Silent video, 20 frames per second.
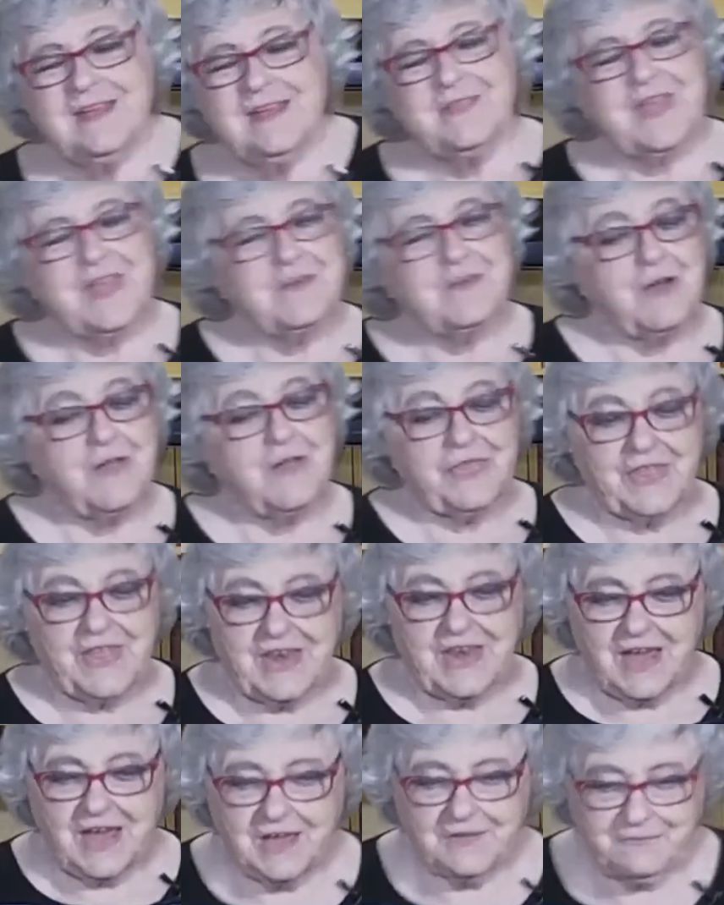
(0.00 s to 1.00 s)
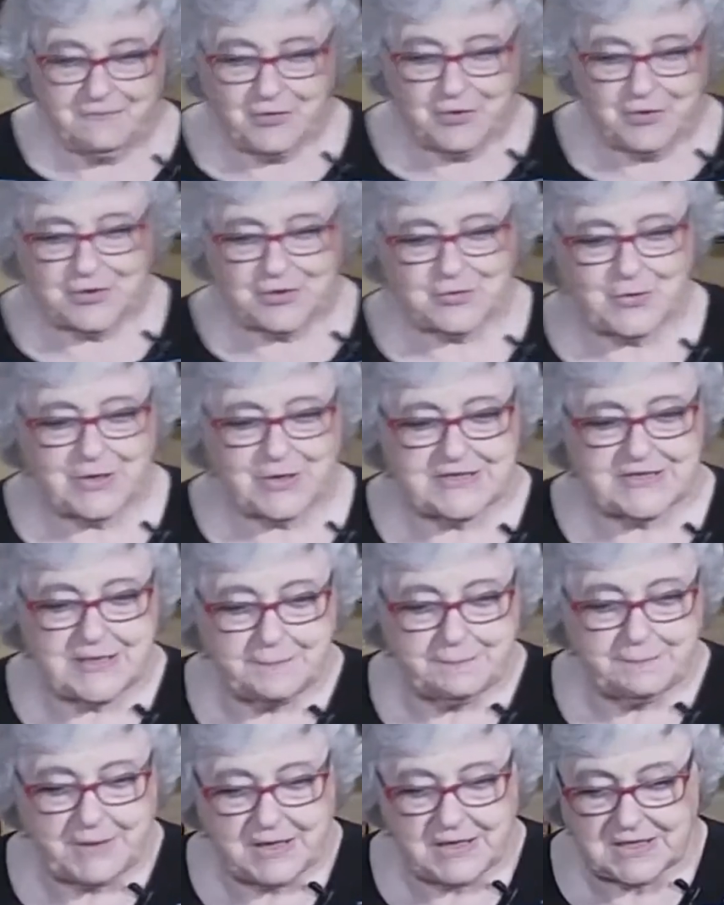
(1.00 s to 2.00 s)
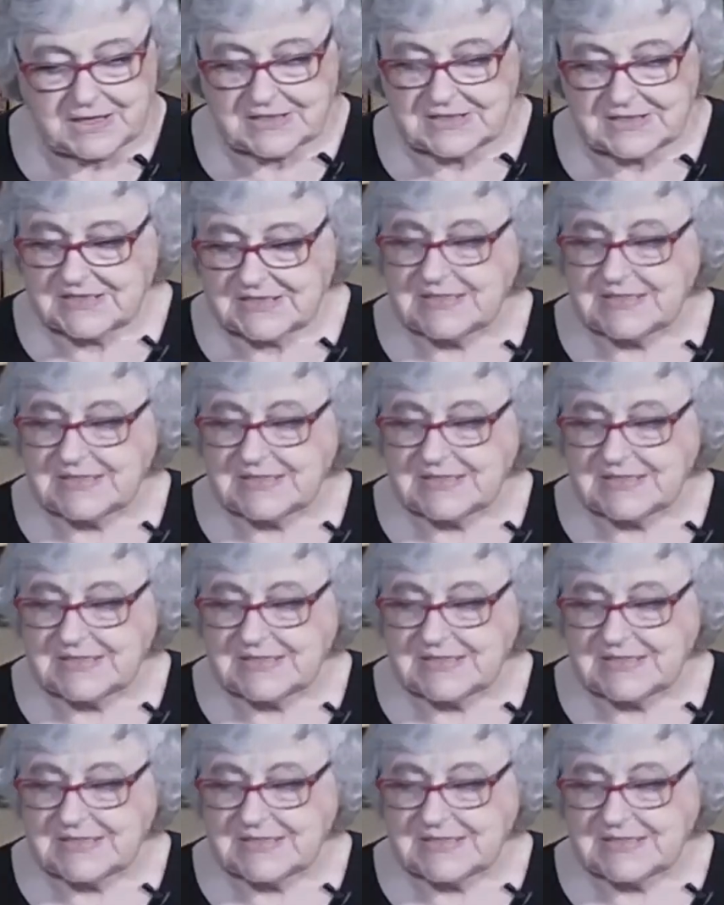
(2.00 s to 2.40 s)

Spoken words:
They're on the line for 20 bucks.